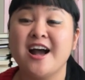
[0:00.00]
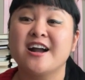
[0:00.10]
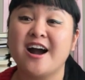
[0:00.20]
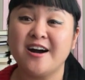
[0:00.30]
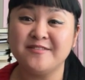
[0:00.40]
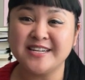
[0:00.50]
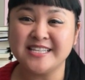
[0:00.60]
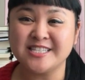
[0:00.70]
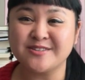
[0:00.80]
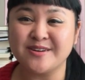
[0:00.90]

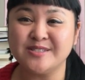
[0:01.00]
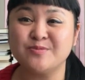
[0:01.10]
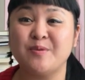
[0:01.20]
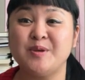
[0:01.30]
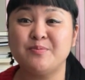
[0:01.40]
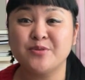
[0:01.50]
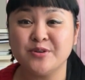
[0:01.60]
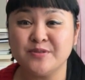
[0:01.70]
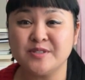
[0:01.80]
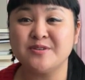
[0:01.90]
Confidence grows when we
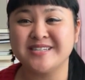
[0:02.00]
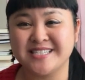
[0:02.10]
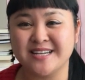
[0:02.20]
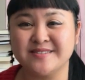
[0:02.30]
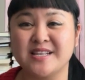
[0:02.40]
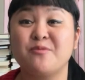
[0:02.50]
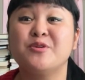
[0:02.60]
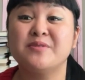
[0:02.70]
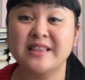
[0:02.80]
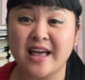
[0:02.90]
prove to ourselves that we're
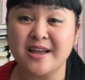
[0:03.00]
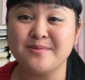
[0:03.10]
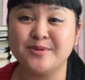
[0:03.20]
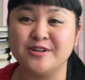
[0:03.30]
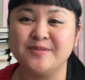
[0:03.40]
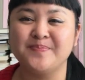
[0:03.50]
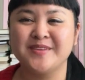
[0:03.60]
reliable.